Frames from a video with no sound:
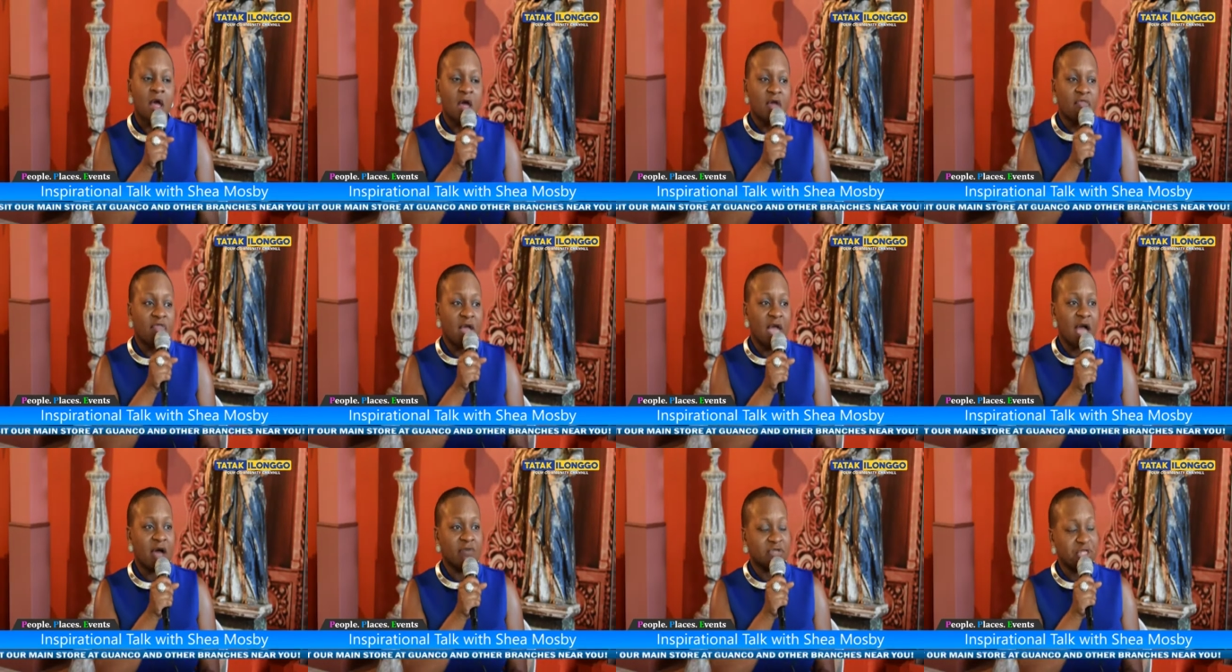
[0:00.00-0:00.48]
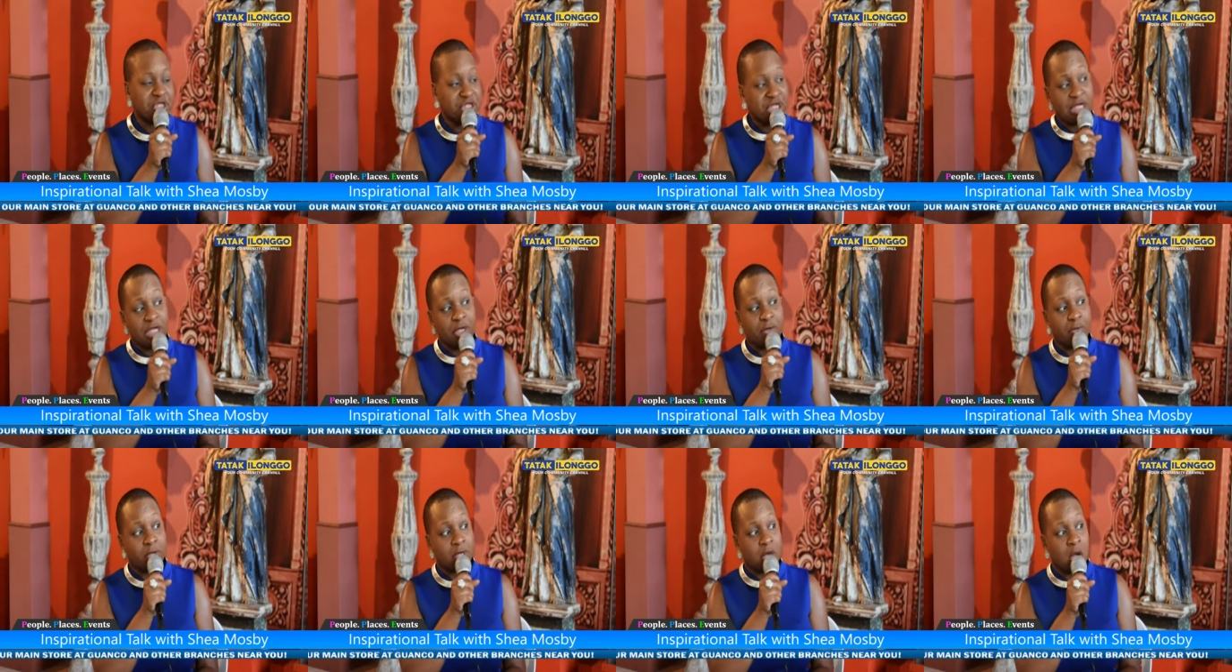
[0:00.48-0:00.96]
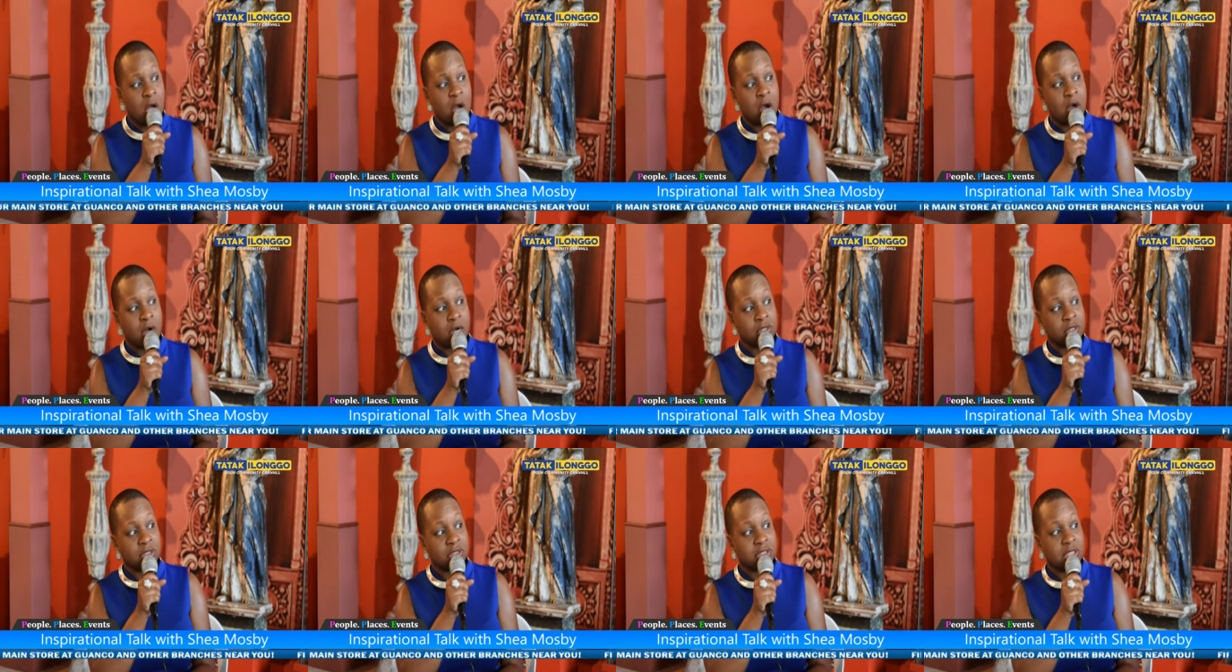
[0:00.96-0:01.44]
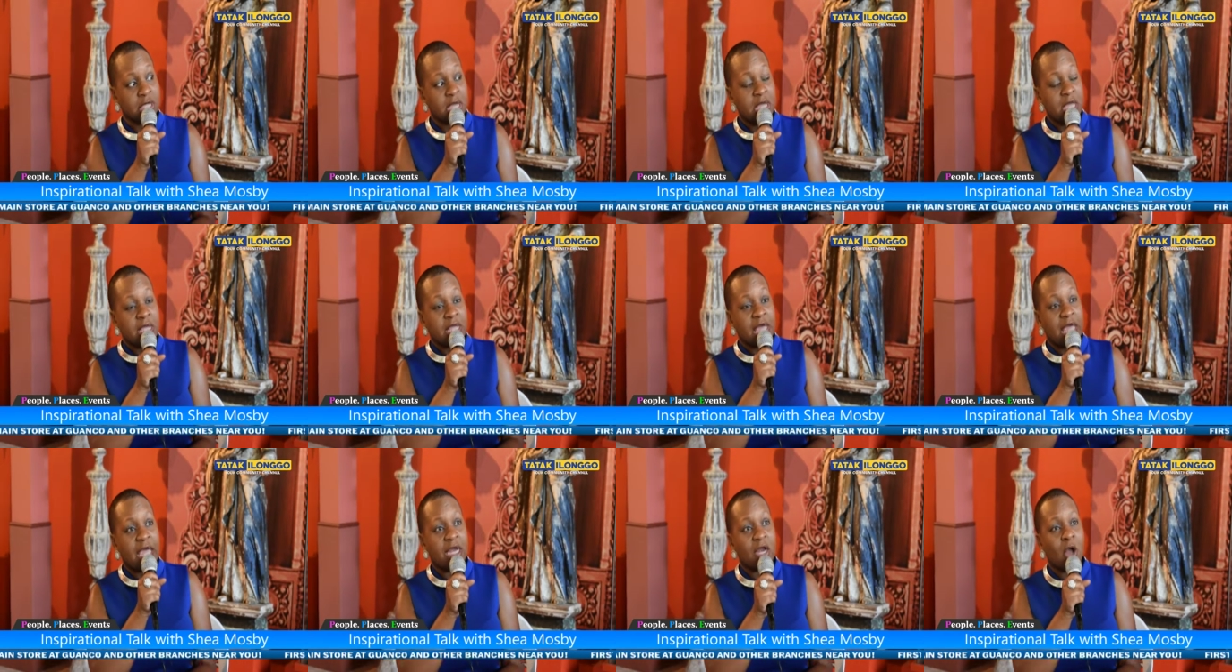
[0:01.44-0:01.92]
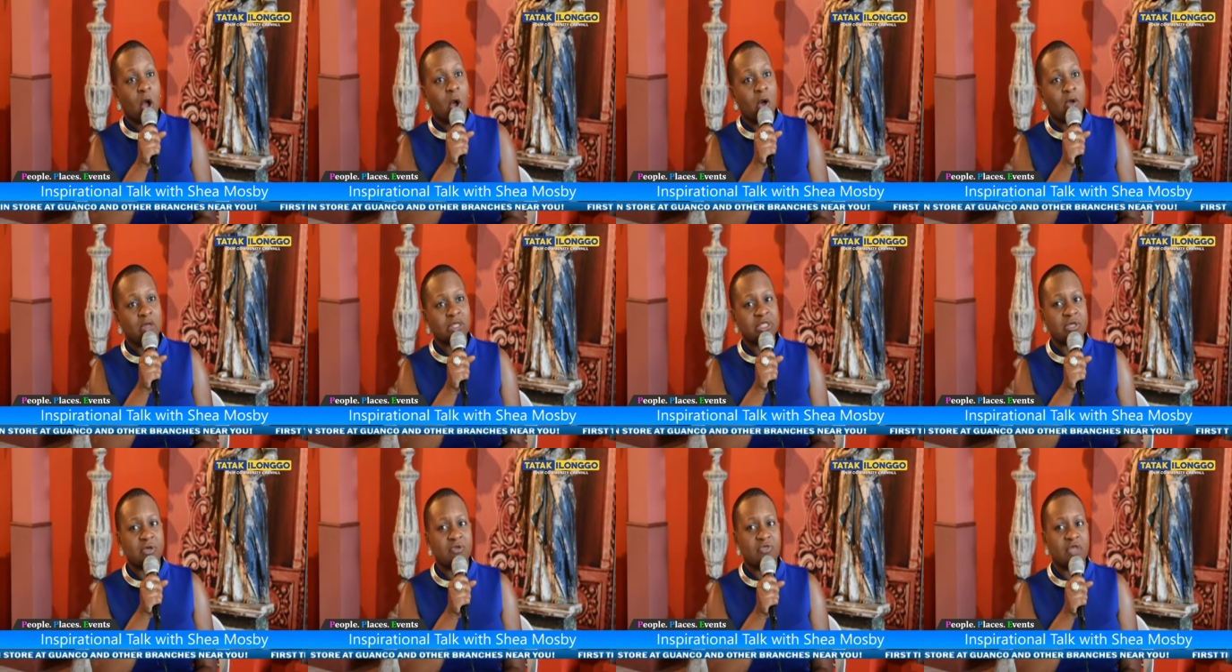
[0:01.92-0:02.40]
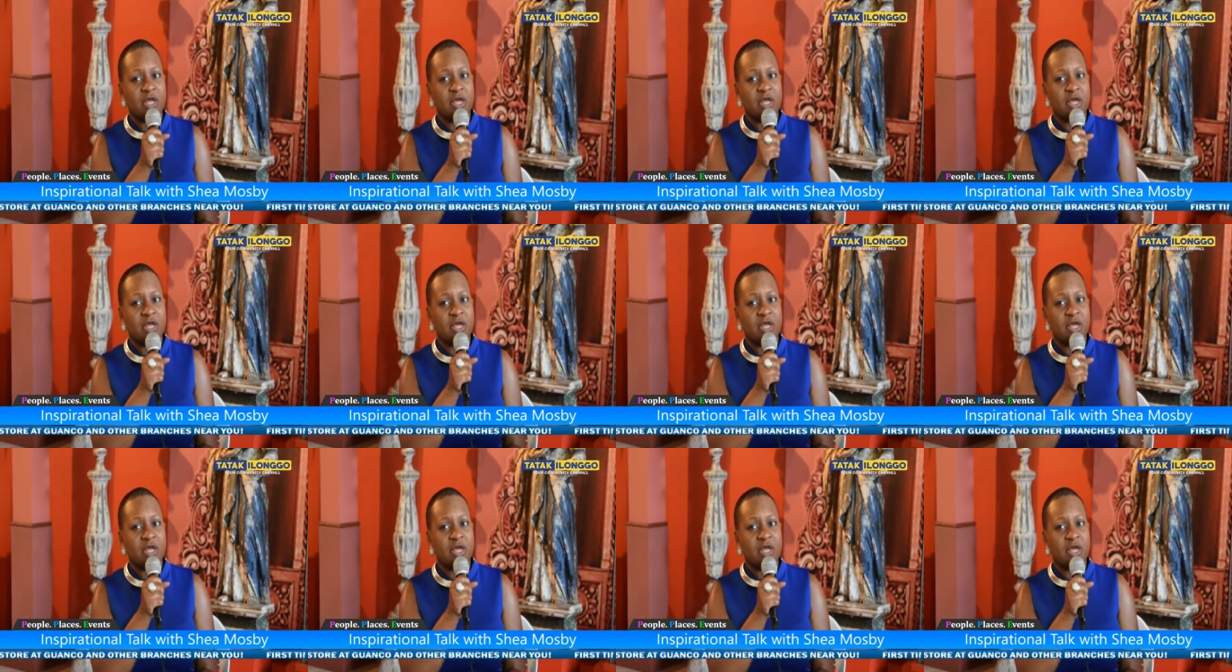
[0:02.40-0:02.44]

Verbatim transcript: they have genuine hearts and also